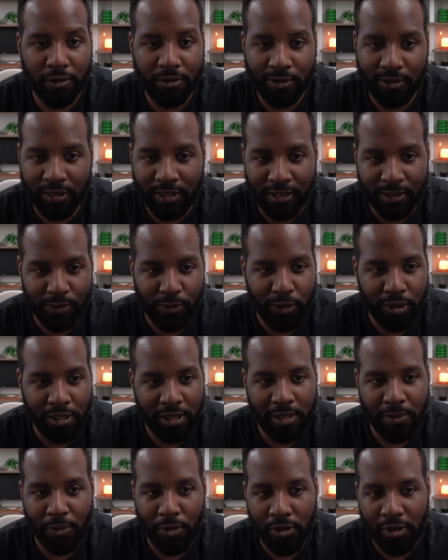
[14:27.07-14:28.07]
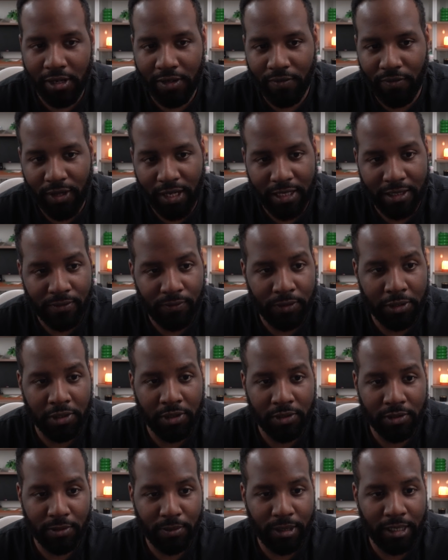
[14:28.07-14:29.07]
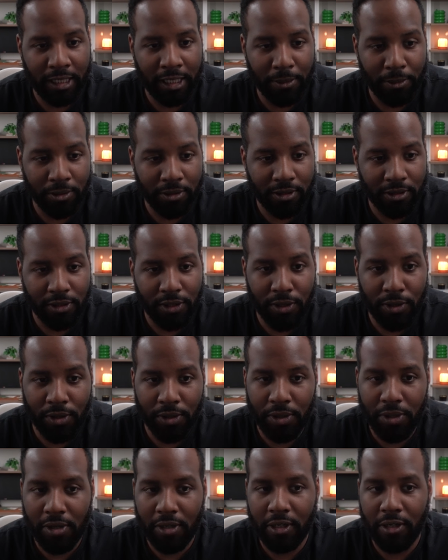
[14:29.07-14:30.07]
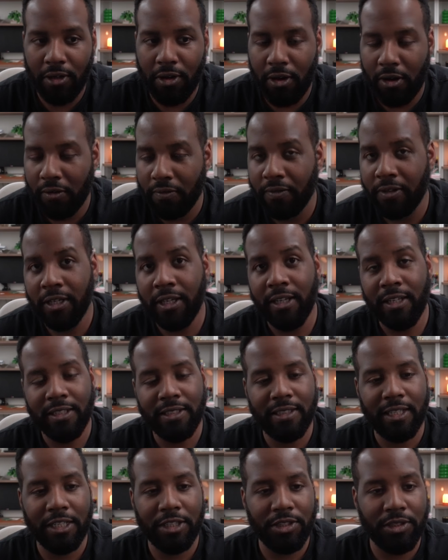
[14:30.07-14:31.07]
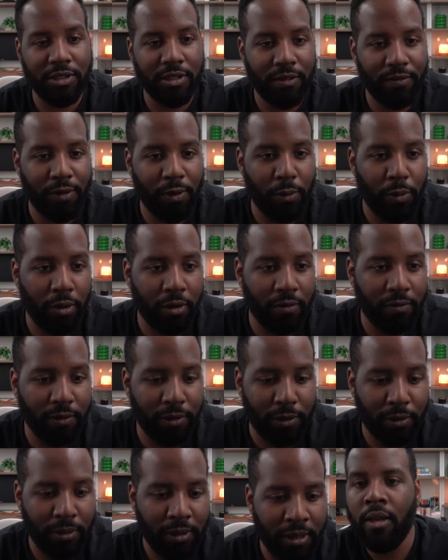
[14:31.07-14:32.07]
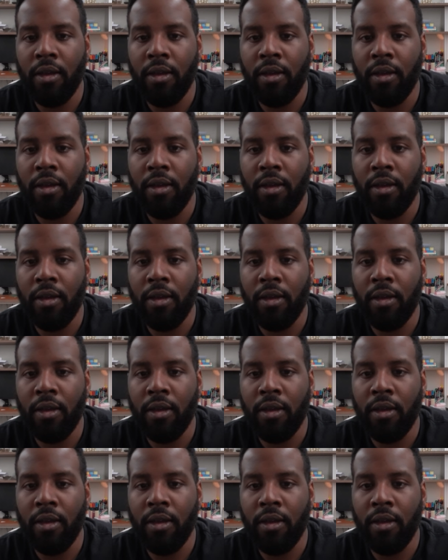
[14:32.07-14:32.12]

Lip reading: So this is one of the more advanced features, being able to turn on and off sections of your workflow.